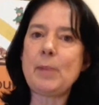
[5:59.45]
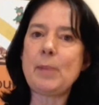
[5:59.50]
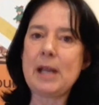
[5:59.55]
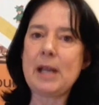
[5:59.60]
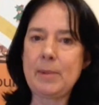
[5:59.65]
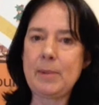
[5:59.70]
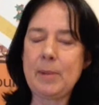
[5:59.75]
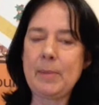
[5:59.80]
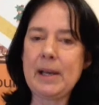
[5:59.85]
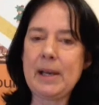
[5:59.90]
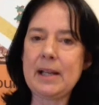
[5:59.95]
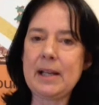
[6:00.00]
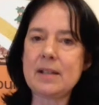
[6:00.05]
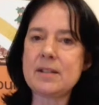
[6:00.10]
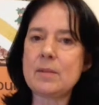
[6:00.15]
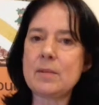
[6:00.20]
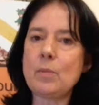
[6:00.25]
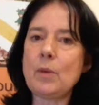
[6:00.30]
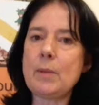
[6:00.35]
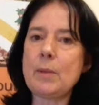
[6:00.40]
baby
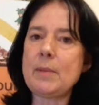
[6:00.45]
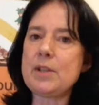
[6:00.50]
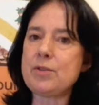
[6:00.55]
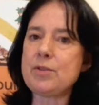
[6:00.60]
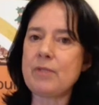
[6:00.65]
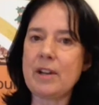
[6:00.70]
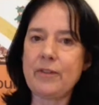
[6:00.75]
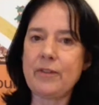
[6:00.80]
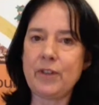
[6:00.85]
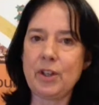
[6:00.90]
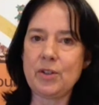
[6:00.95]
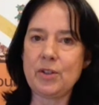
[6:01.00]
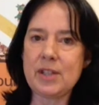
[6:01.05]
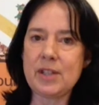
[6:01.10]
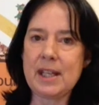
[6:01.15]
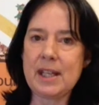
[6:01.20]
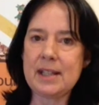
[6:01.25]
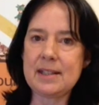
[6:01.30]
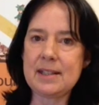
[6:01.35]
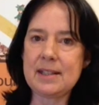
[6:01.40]
banks and women's refuge
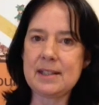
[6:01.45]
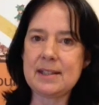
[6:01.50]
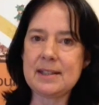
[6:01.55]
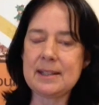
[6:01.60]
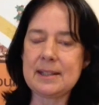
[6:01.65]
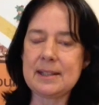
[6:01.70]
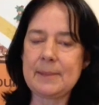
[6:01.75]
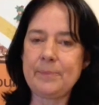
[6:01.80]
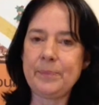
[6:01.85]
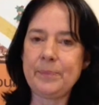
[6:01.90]
centres.